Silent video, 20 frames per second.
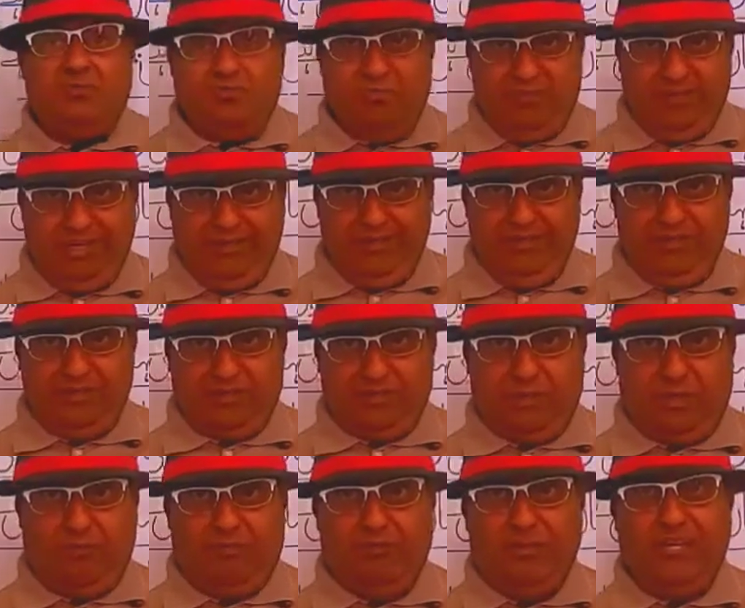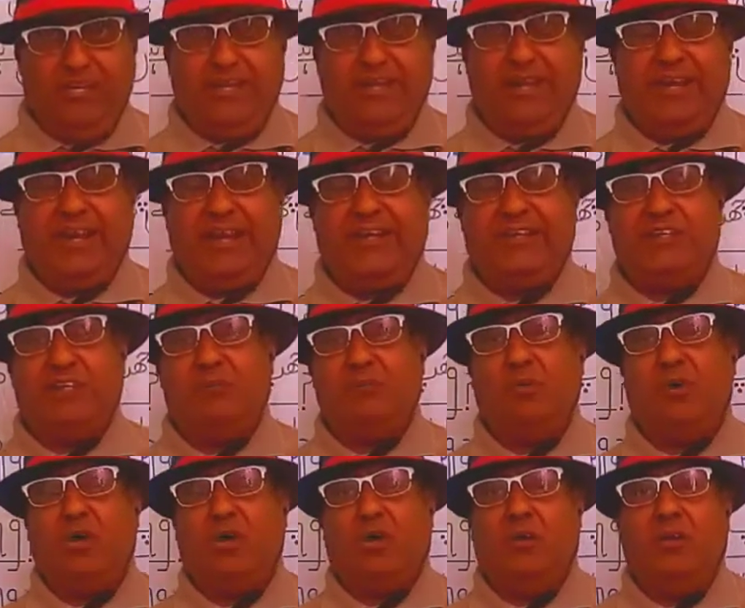Mary is shopping at a
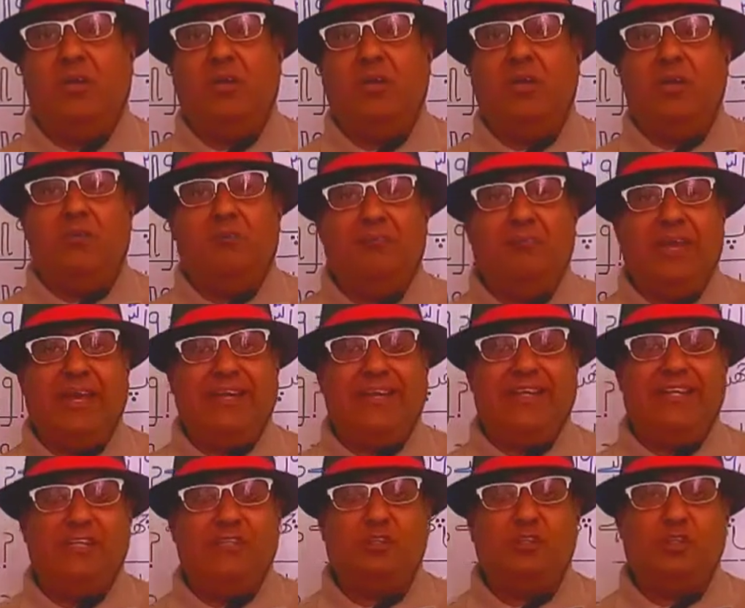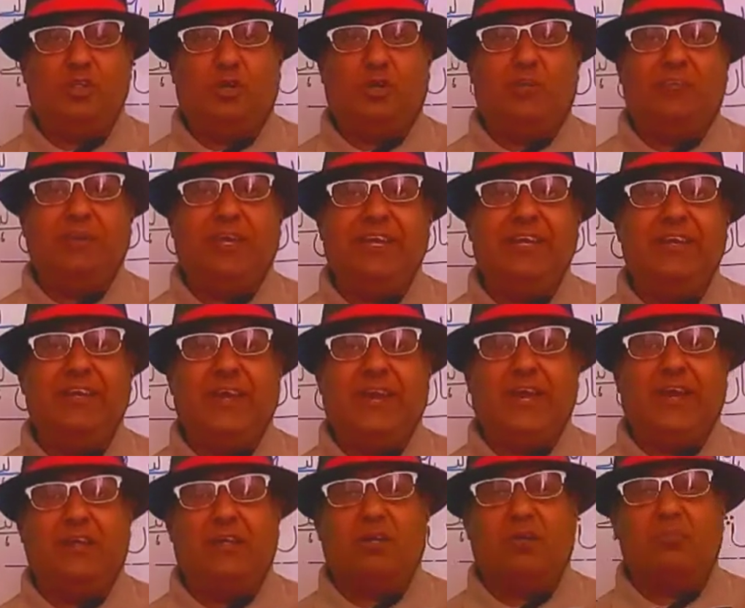mall. Mary is shopping
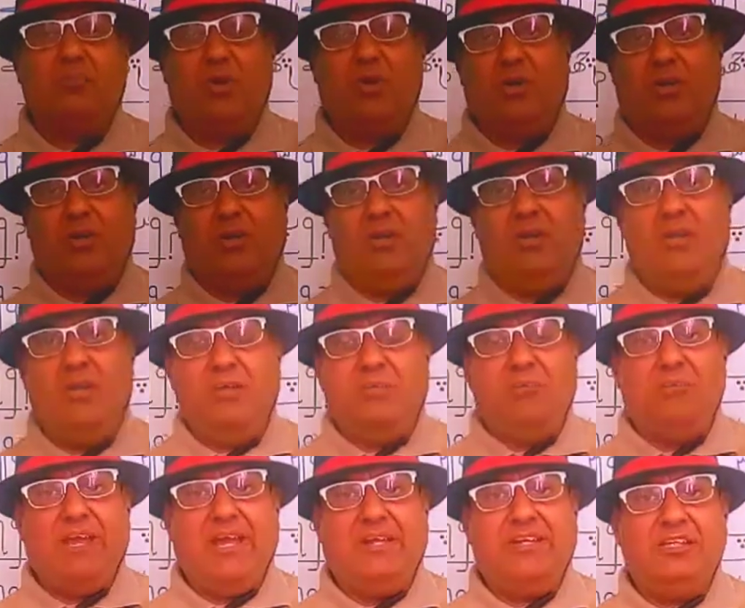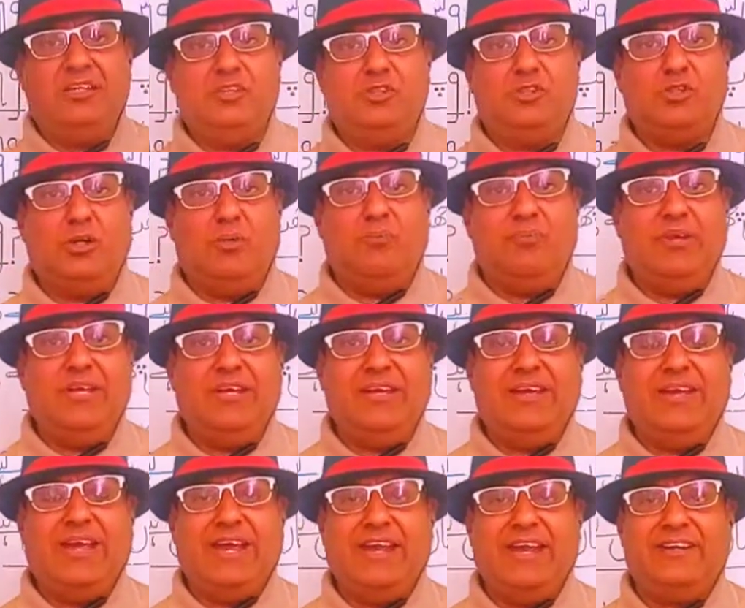at a mall. Mary is
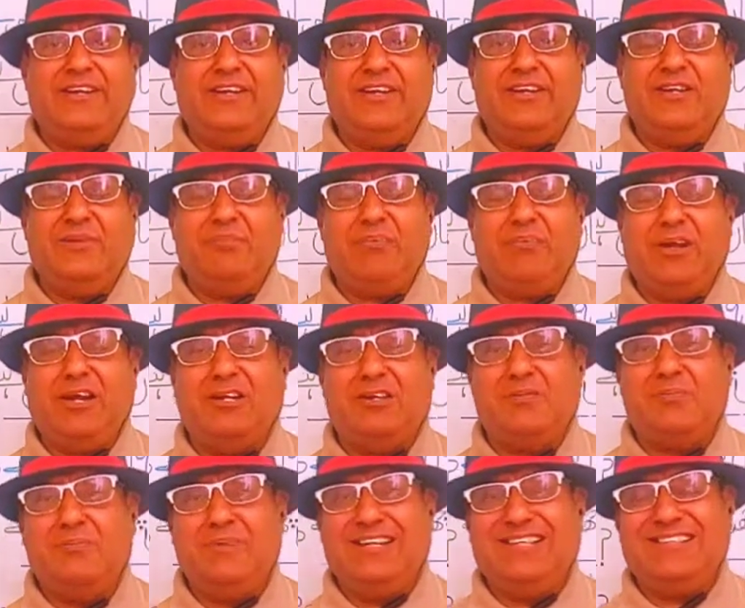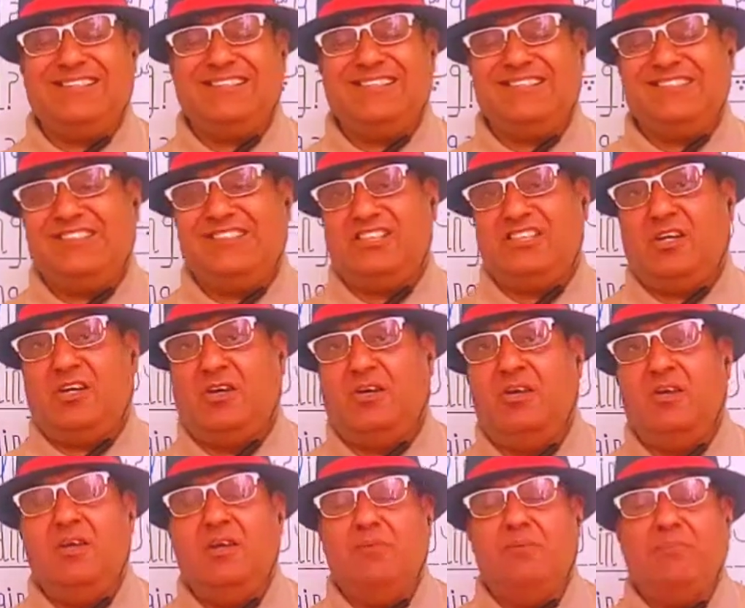shopping at a departmental store.
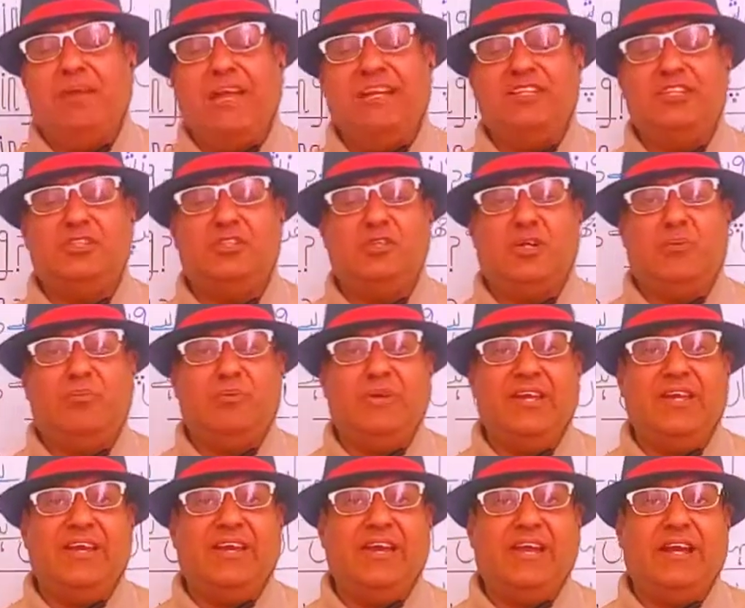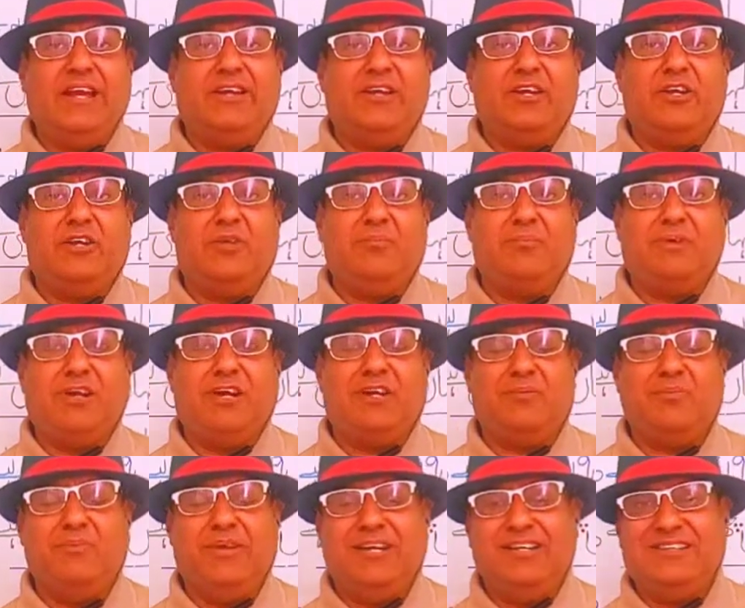Mary is shopping at a
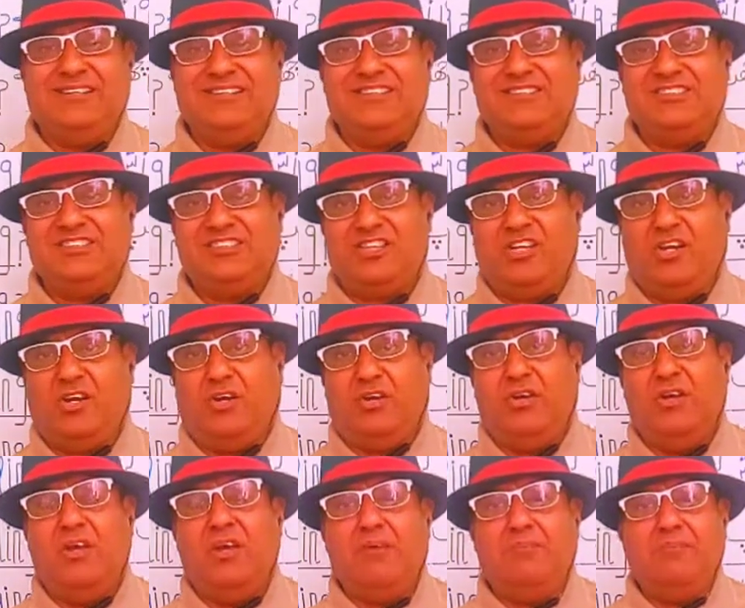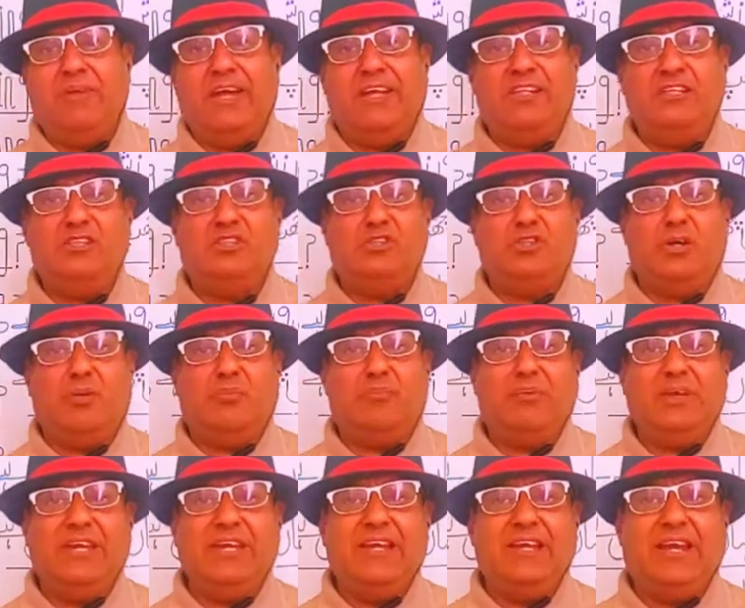departmental store. Mary is
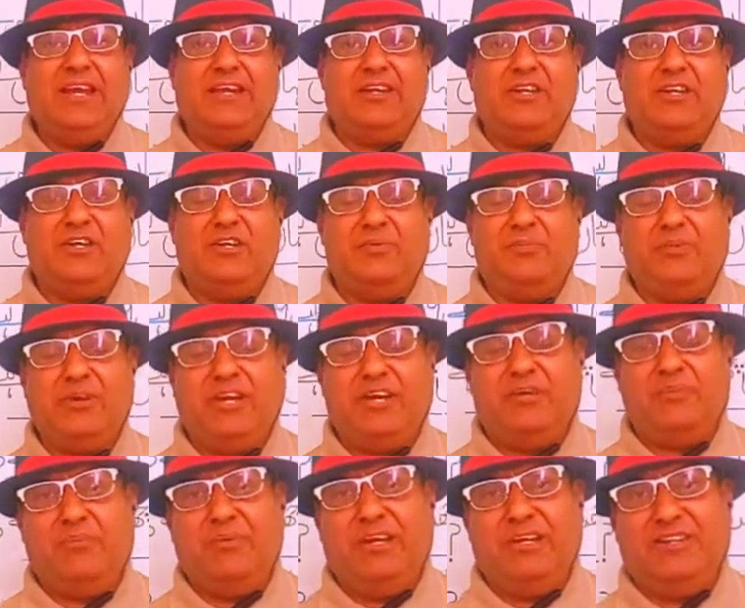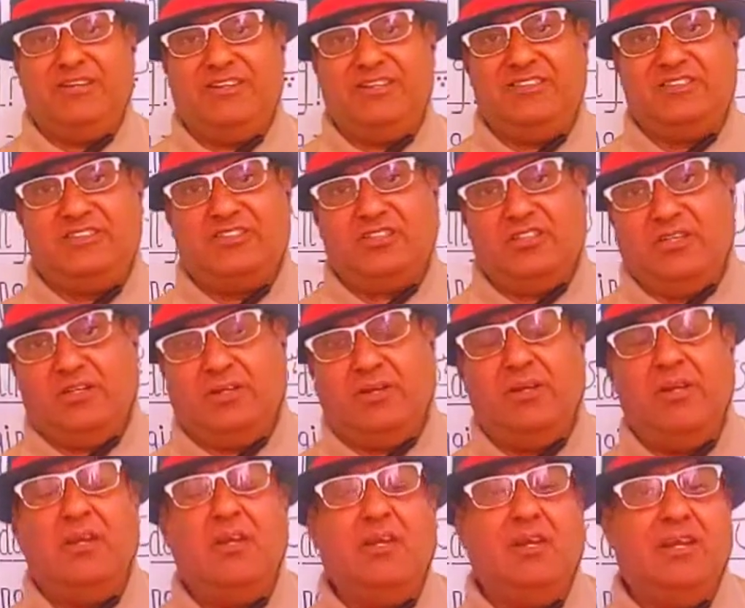shopping at a departmental store.
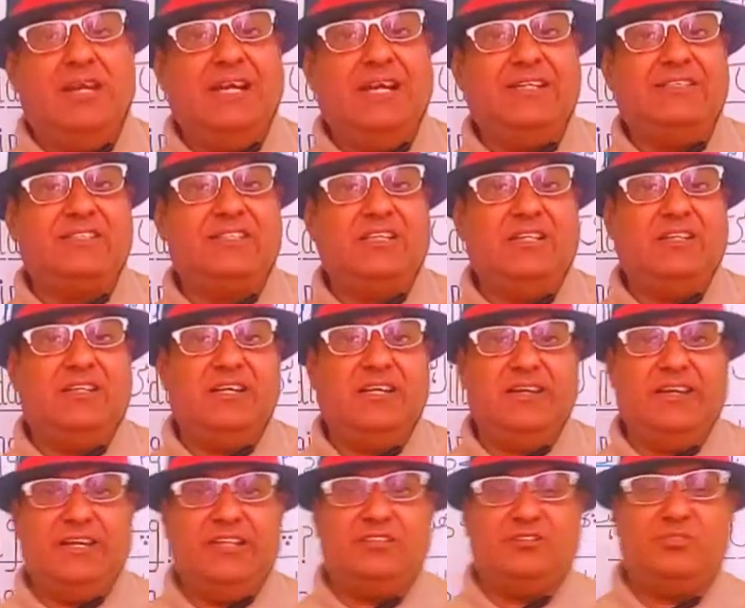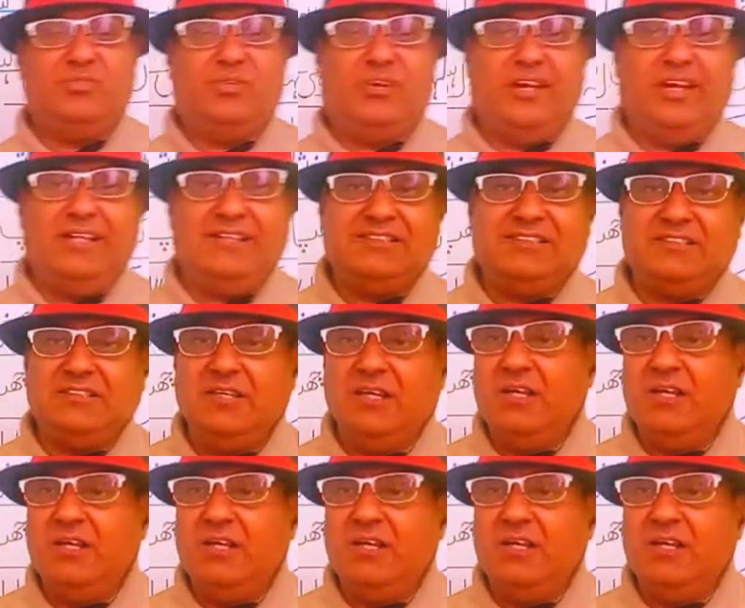Let's see the next phrase.